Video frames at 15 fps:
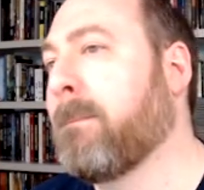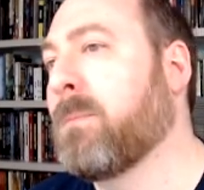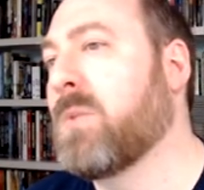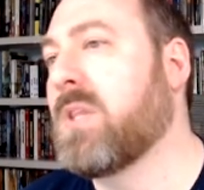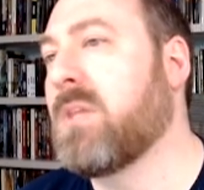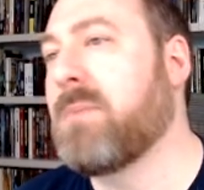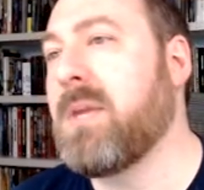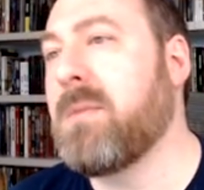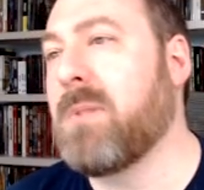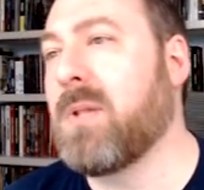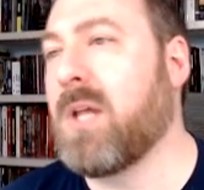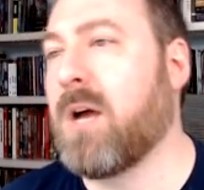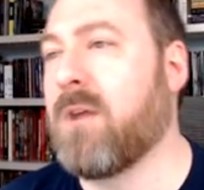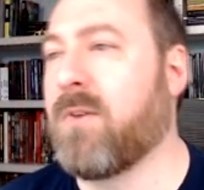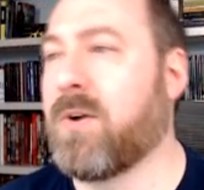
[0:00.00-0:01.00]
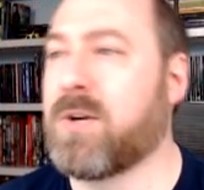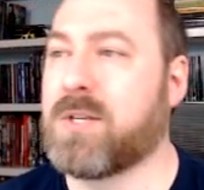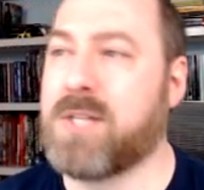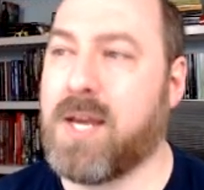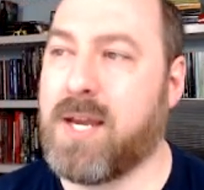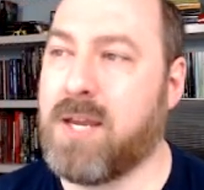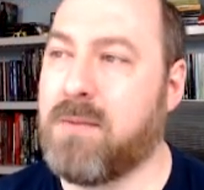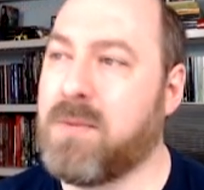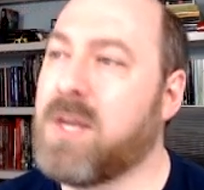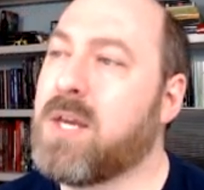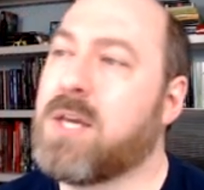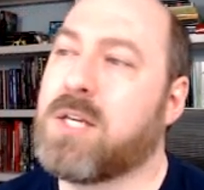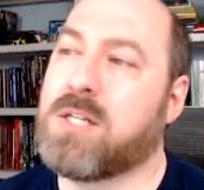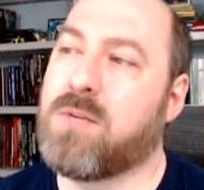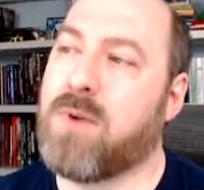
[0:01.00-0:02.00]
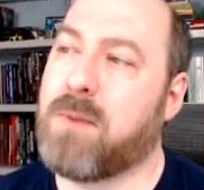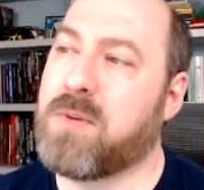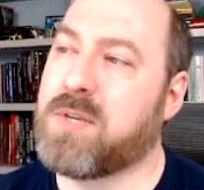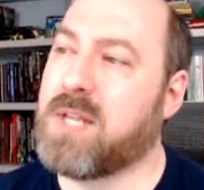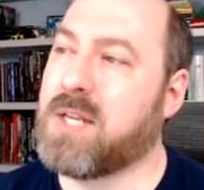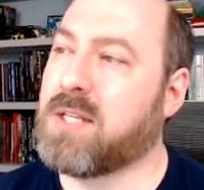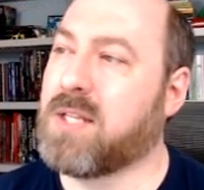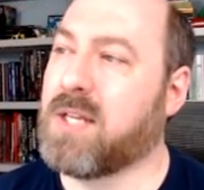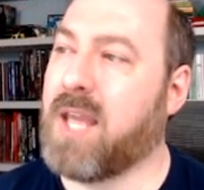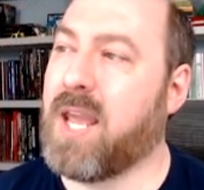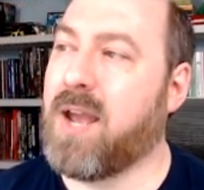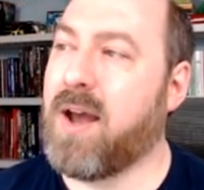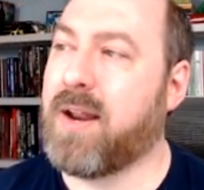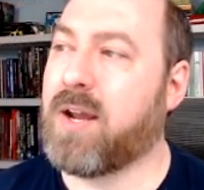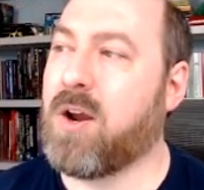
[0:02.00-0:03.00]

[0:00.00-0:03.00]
To the people of her time, she represented the chaotic